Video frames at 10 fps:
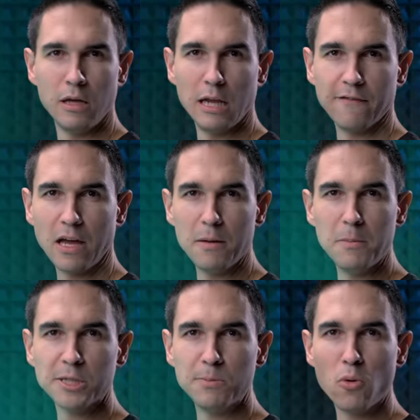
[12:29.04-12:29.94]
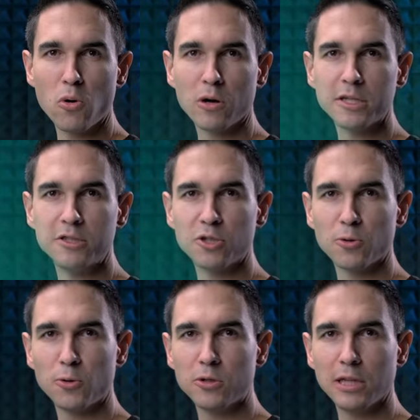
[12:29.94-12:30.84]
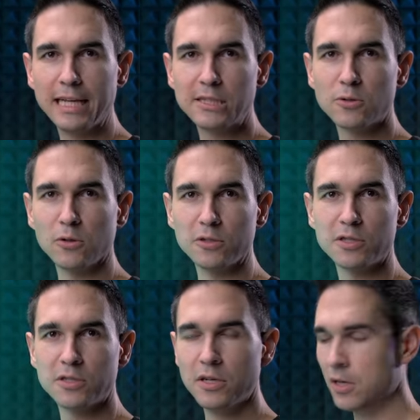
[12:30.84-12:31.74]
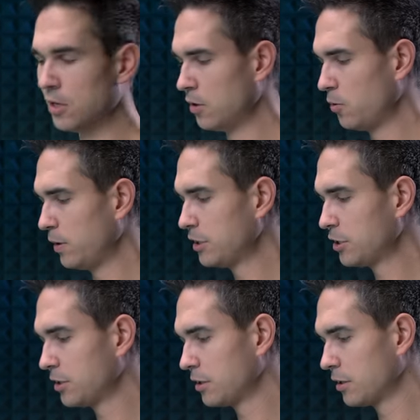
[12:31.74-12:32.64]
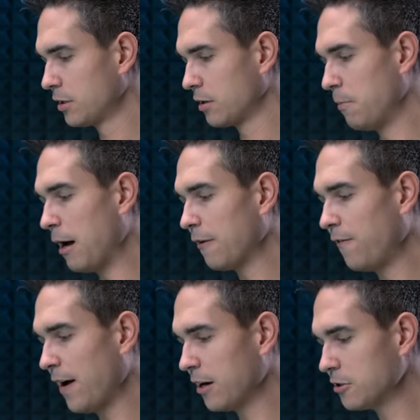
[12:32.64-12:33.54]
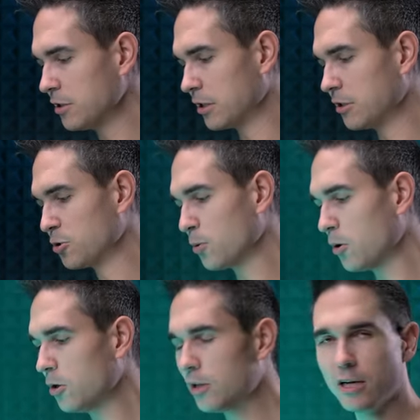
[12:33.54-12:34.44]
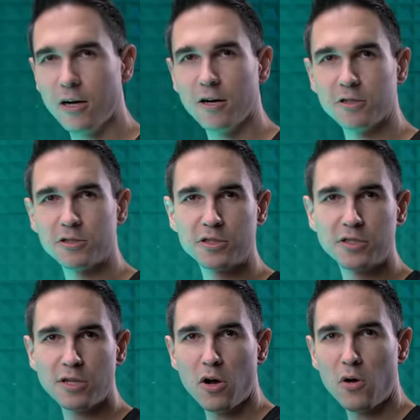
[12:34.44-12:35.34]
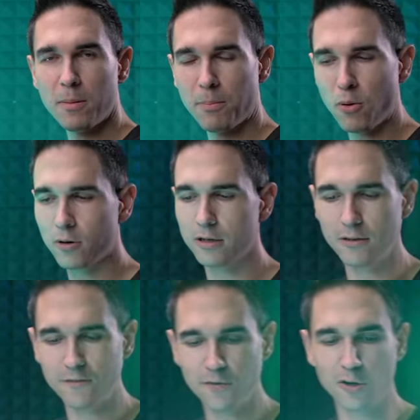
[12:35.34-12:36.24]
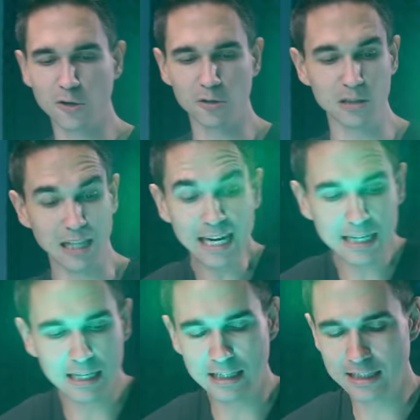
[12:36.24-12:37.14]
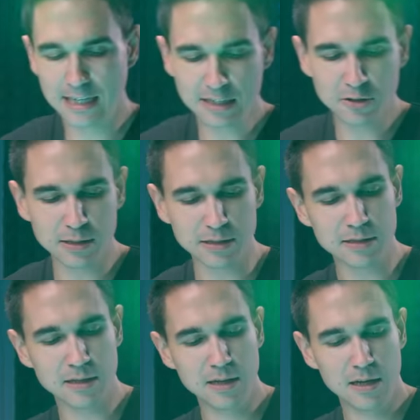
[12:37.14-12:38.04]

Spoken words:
I've got a much more controlled light source, which modifiers and control are so important for lighting and accessories.